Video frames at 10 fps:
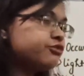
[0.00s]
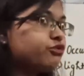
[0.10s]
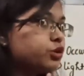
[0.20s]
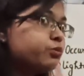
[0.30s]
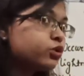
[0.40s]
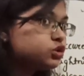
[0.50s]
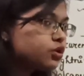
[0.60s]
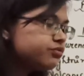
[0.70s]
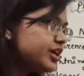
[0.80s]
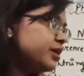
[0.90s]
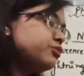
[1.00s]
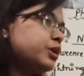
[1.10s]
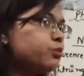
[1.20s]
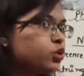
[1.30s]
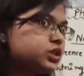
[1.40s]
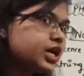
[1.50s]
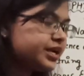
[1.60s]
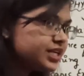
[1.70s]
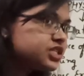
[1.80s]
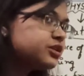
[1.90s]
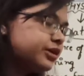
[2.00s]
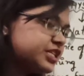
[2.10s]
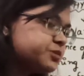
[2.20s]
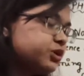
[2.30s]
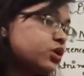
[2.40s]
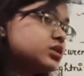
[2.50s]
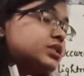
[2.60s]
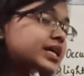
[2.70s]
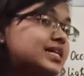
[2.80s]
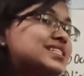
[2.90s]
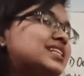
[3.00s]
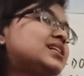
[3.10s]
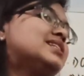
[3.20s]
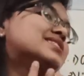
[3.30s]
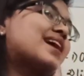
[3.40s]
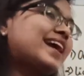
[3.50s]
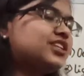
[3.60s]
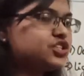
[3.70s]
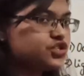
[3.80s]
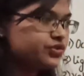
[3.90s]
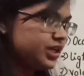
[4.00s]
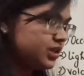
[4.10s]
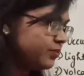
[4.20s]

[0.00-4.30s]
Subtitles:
For both of them, they both are at rest because they are sitting inside the train.